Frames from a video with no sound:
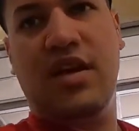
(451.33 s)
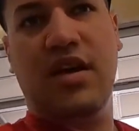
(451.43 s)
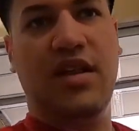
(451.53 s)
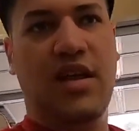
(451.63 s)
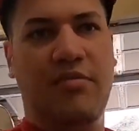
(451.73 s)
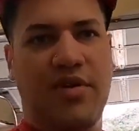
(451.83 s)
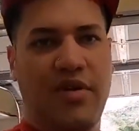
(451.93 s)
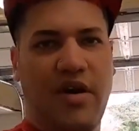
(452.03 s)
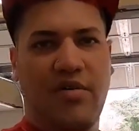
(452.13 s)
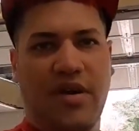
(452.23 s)
goddamn
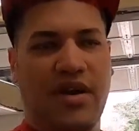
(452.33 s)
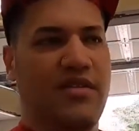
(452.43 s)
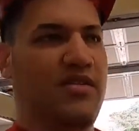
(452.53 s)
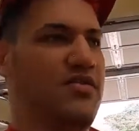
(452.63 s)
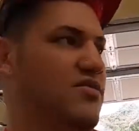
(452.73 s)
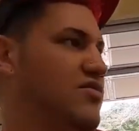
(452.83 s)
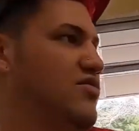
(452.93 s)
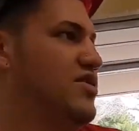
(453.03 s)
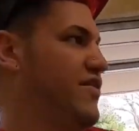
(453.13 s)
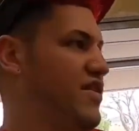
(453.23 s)
Perel reggaeton.
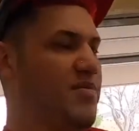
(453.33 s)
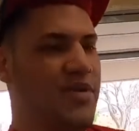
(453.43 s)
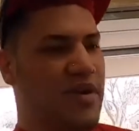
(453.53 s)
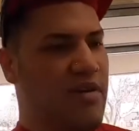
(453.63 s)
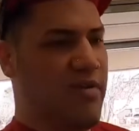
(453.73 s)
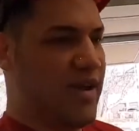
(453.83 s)
Who's having the Perel